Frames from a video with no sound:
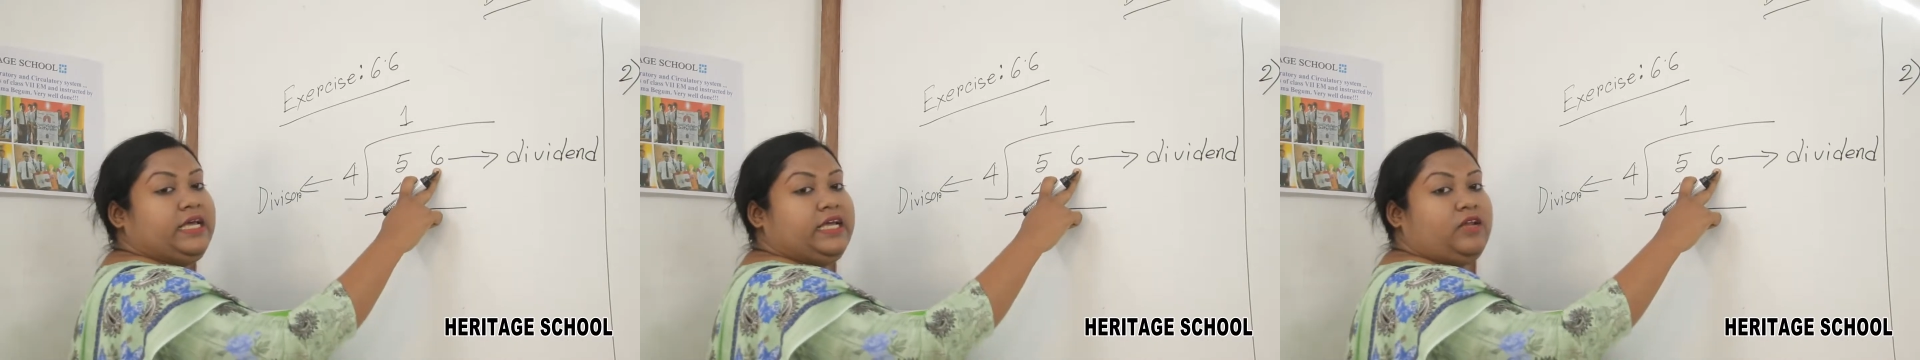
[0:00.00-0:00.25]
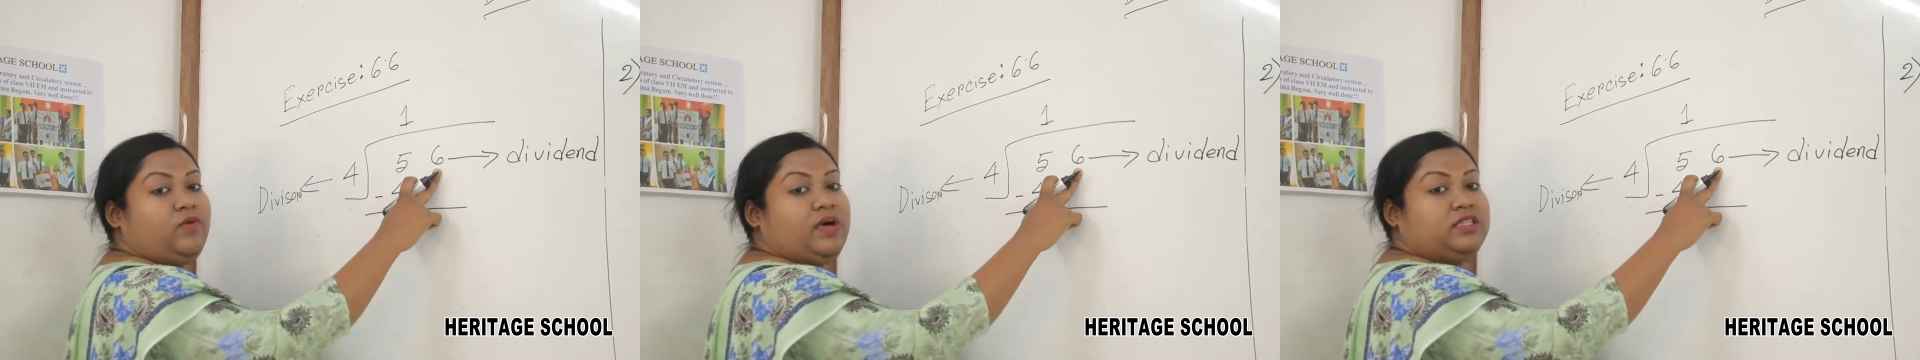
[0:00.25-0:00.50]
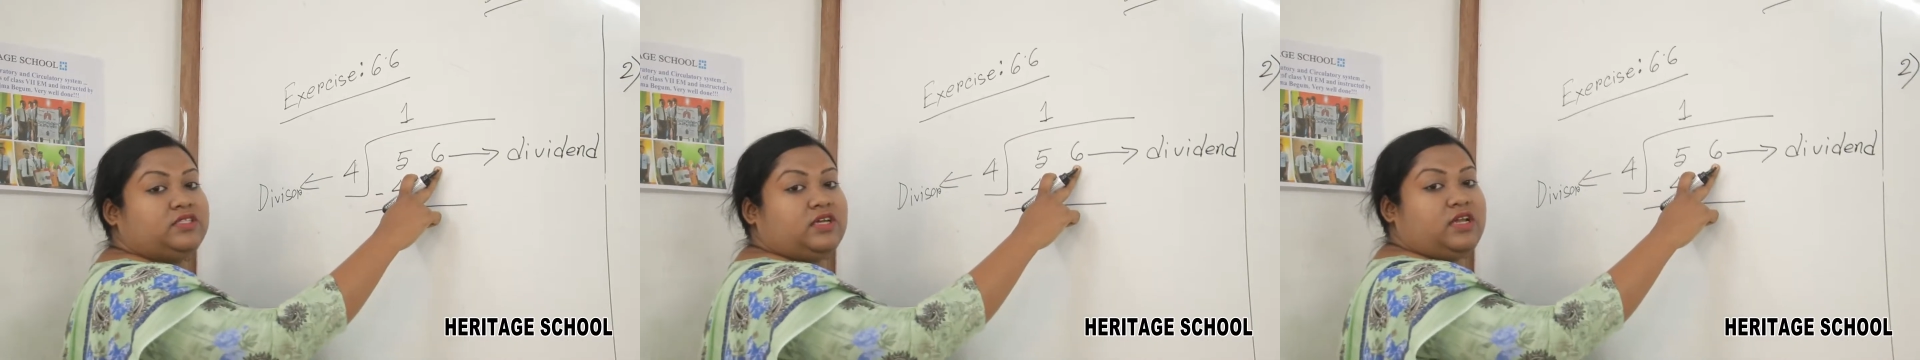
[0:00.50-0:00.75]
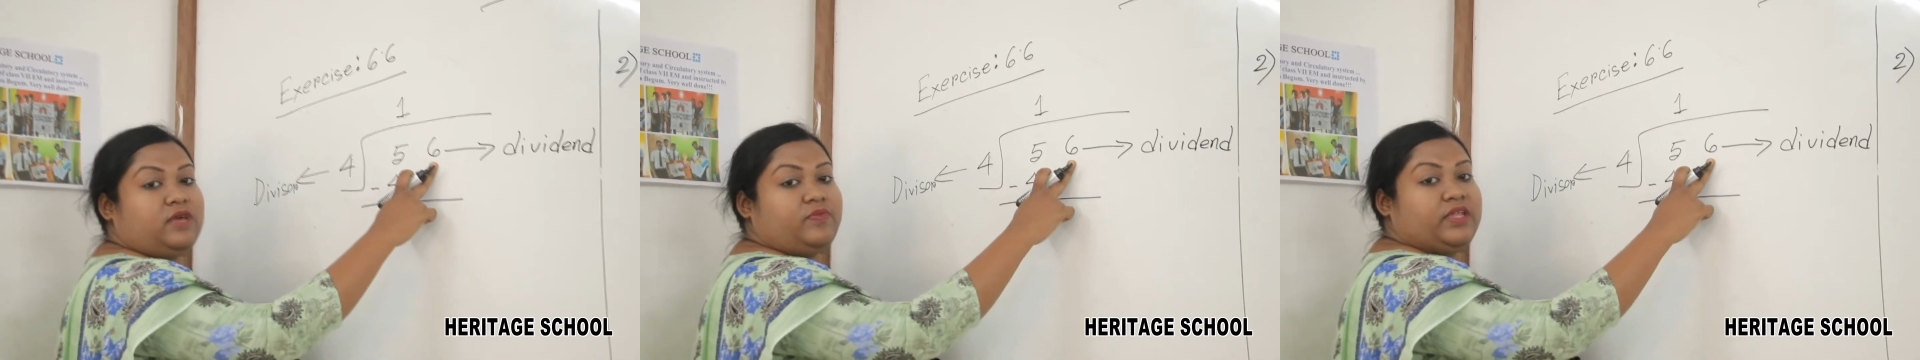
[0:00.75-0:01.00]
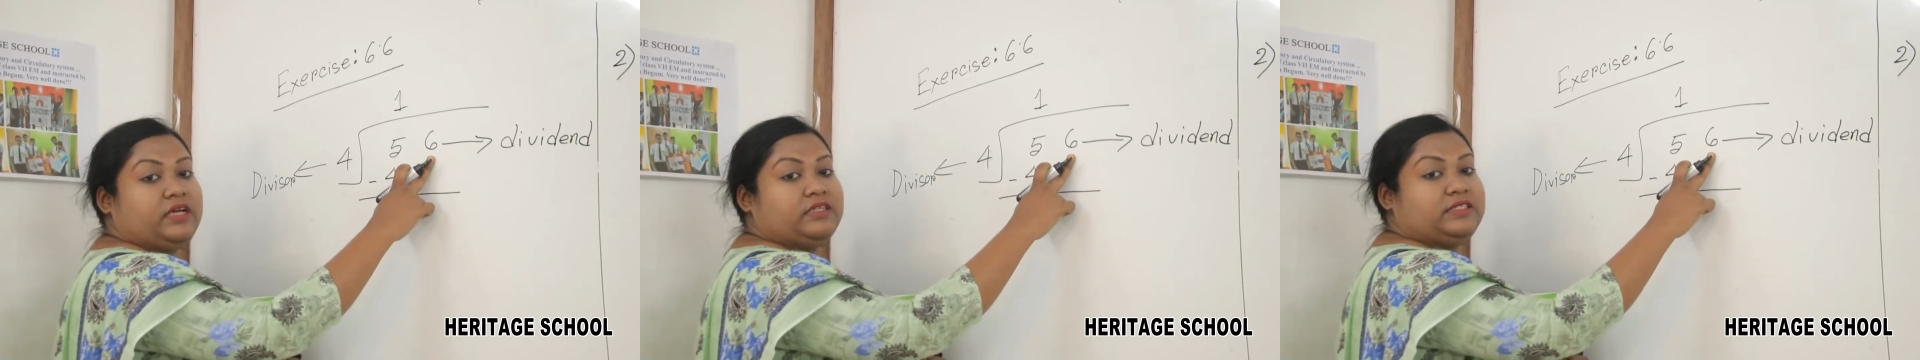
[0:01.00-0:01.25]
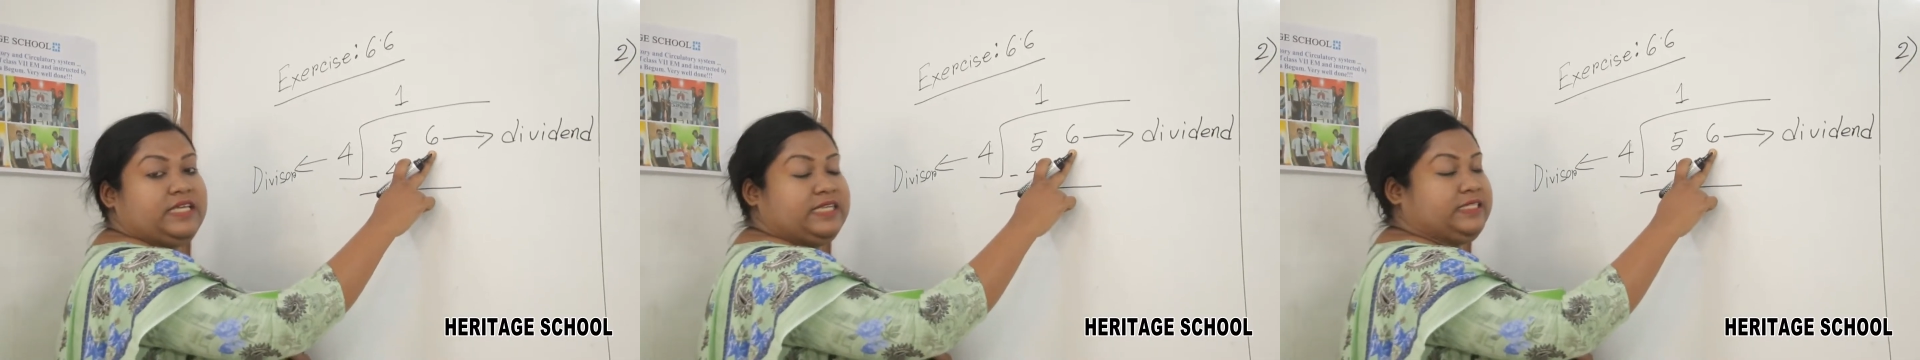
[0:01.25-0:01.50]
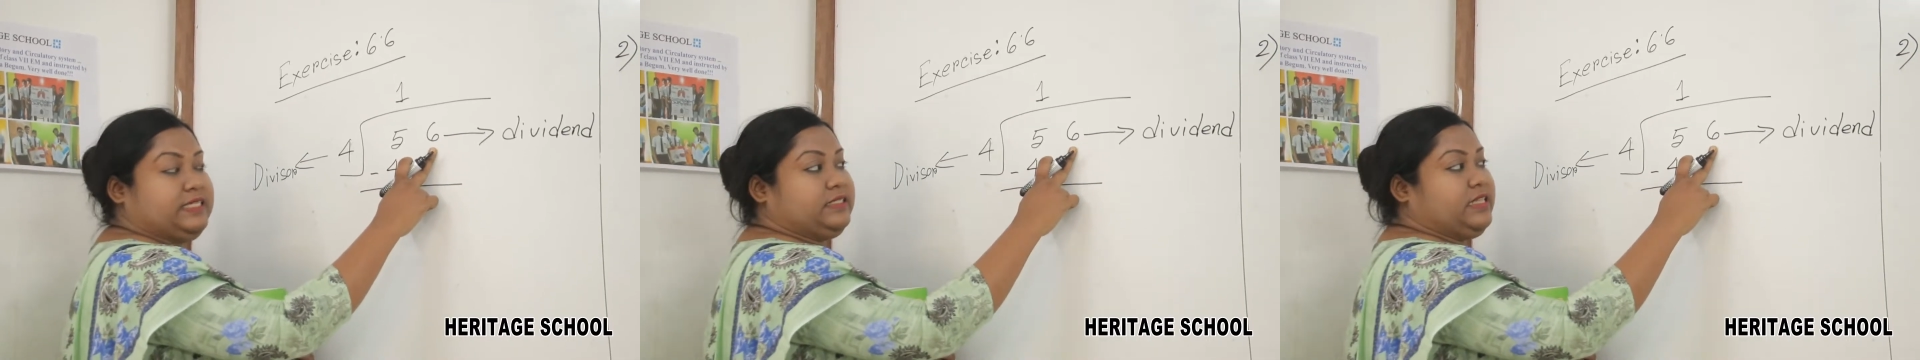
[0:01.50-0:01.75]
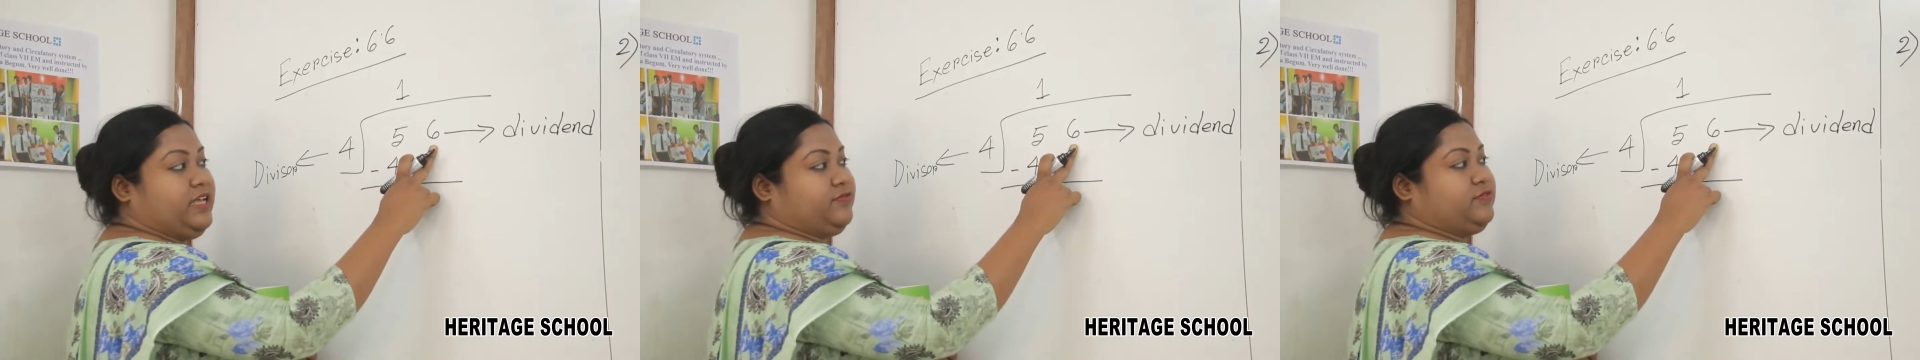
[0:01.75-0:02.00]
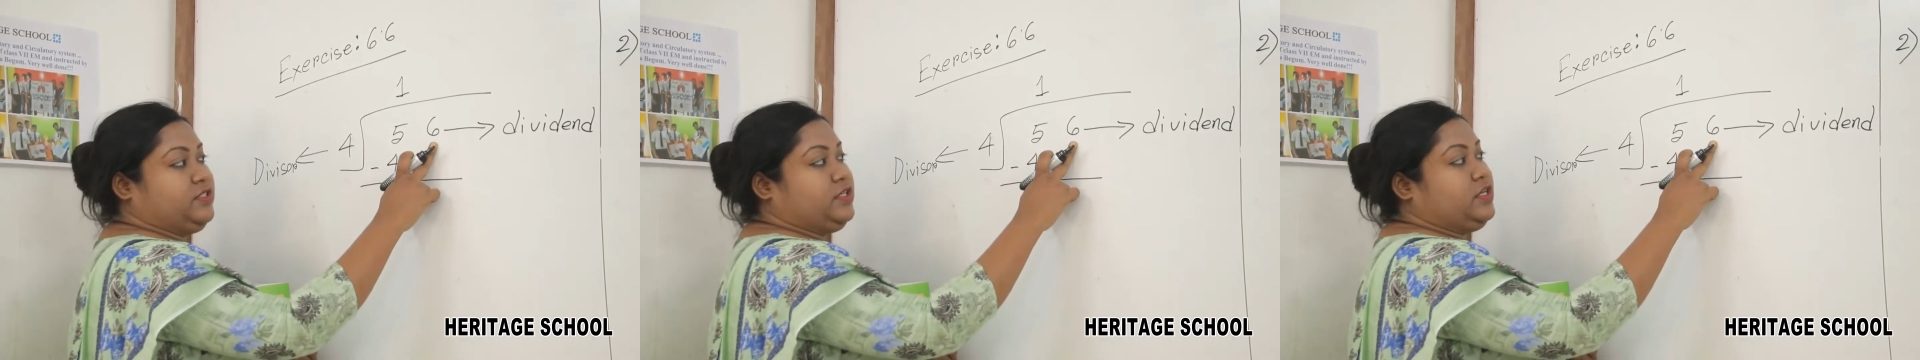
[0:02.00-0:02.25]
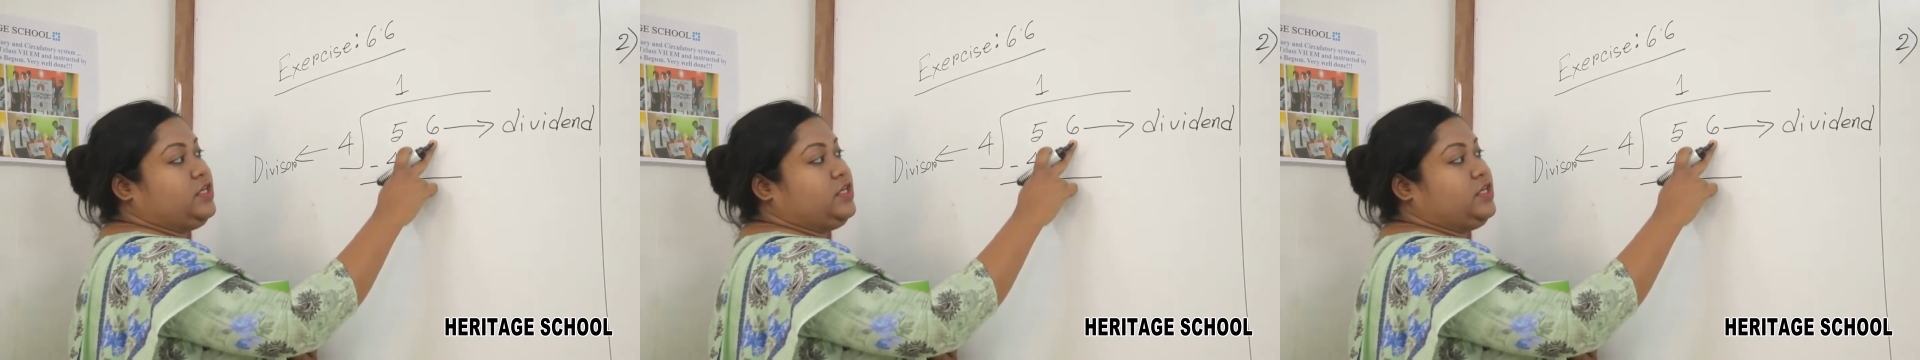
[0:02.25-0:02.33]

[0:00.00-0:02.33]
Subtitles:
in ones column there are 6 is left.